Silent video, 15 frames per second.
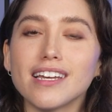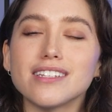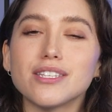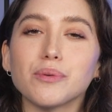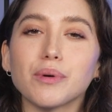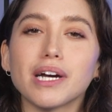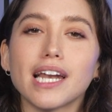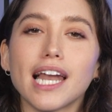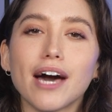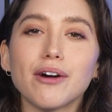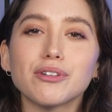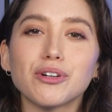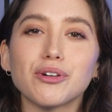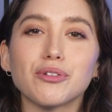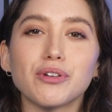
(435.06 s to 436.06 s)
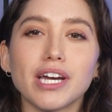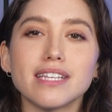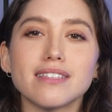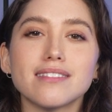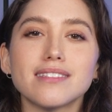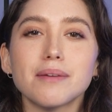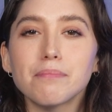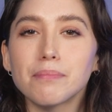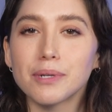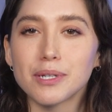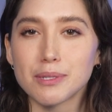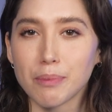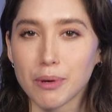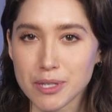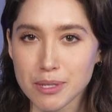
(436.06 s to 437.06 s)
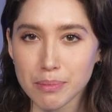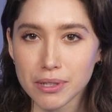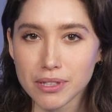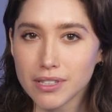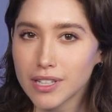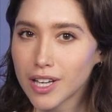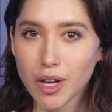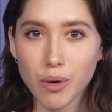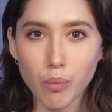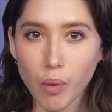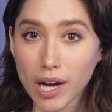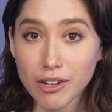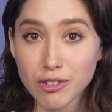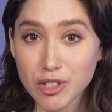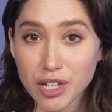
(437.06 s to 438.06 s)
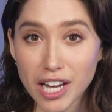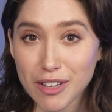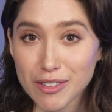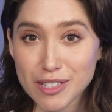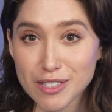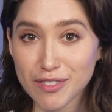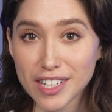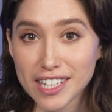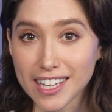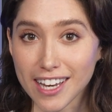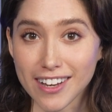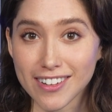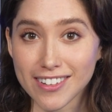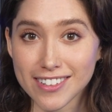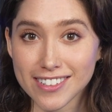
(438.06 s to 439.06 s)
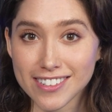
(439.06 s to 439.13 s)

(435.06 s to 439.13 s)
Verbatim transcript: into a cloud career as simple as possible, why not check out this video?